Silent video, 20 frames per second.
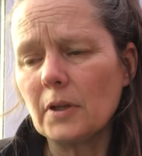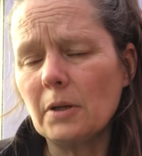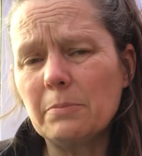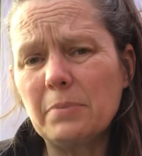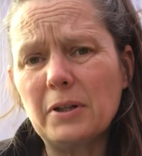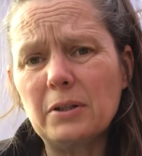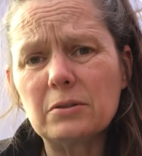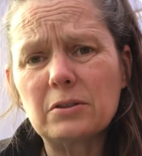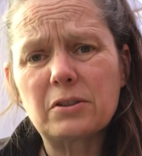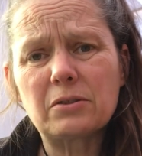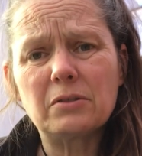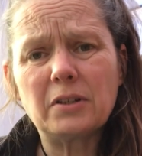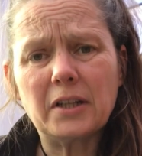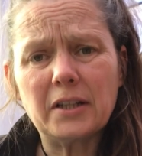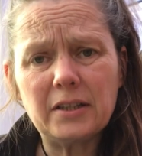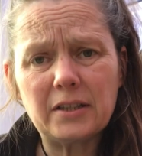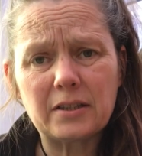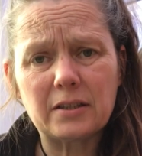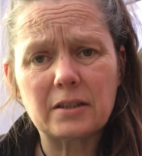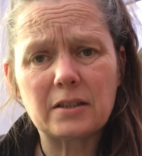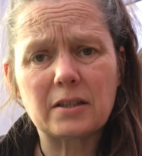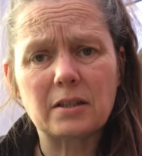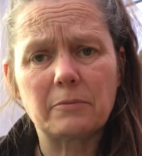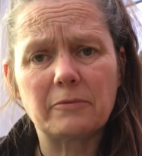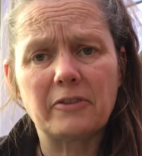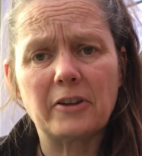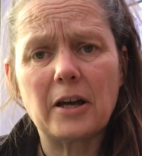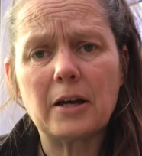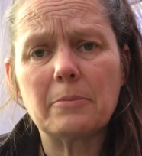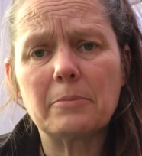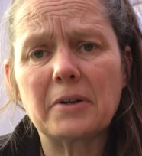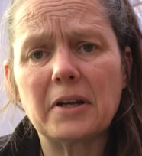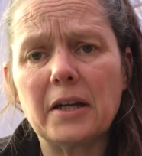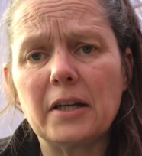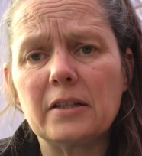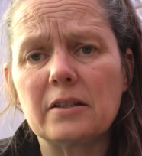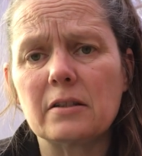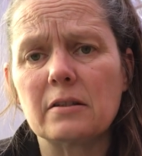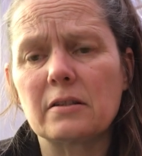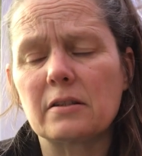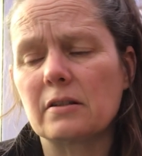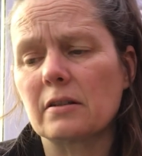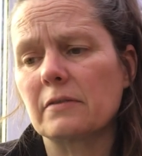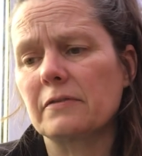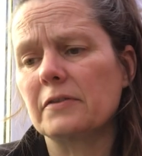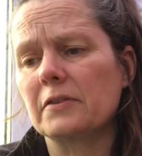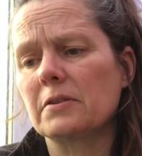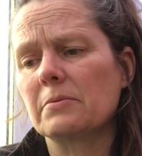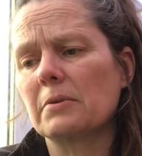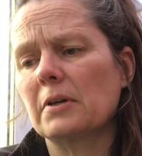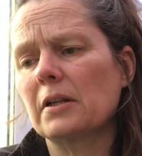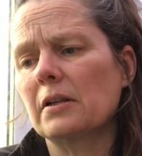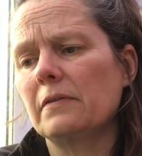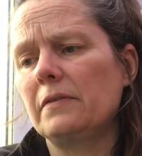but also nice in some flatbreads and stuff as well.